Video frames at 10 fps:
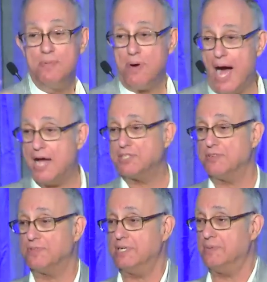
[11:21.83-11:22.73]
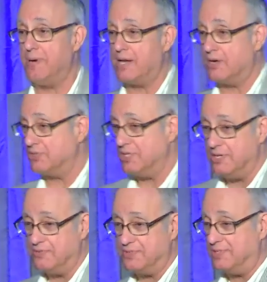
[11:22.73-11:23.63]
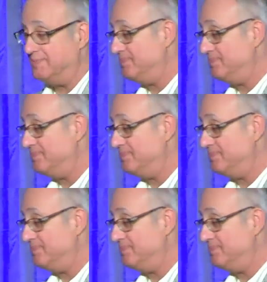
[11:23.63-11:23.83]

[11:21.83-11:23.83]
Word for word: positively about ourselves.